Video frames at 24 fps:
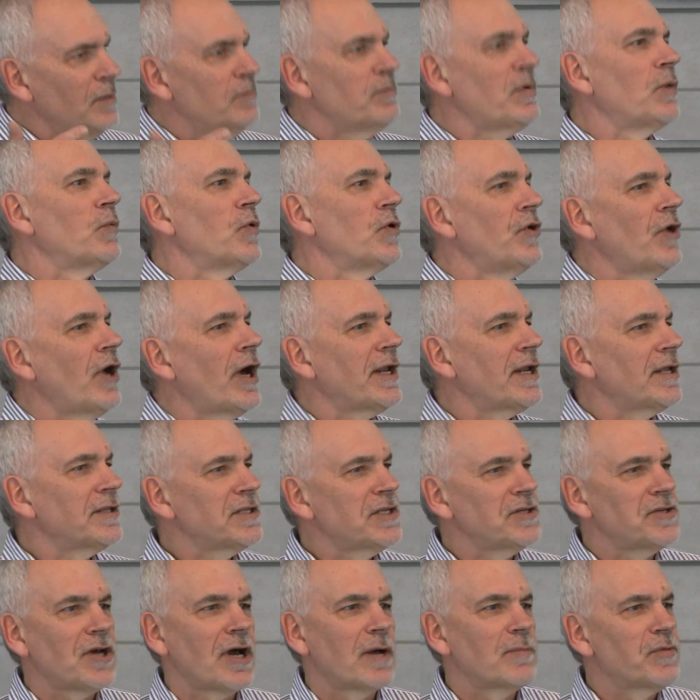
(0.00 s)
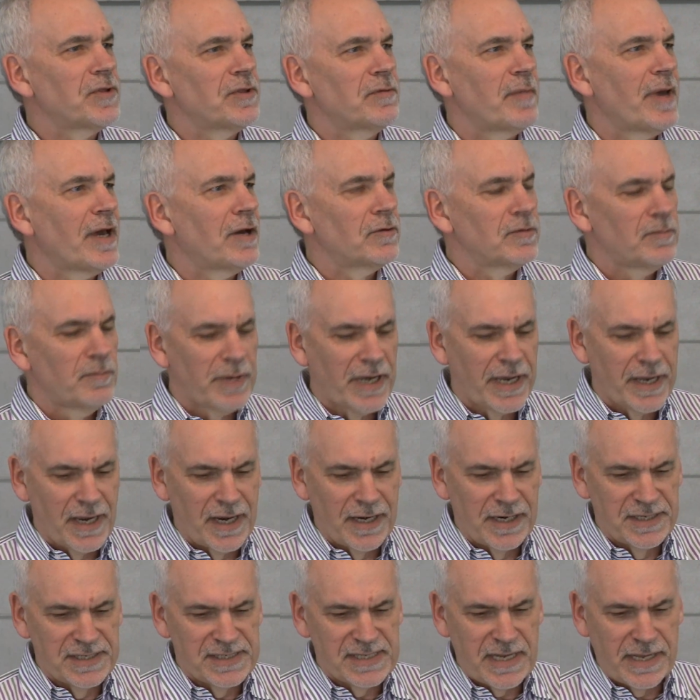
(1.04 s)
but we're not at the top of the mountain by
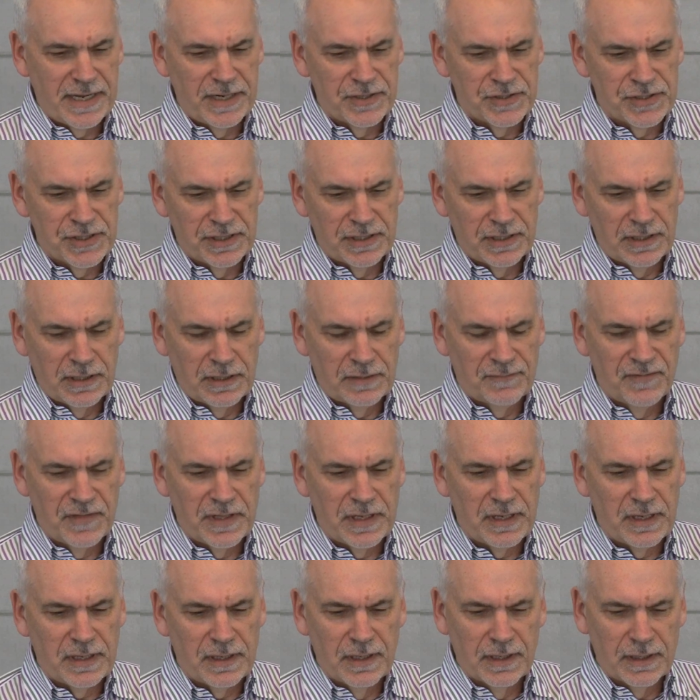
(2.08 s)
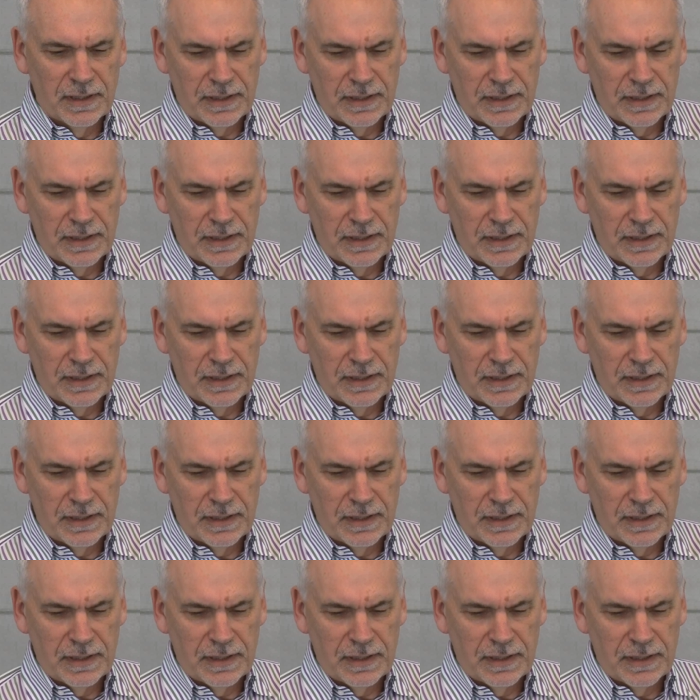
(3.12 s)
any stage of the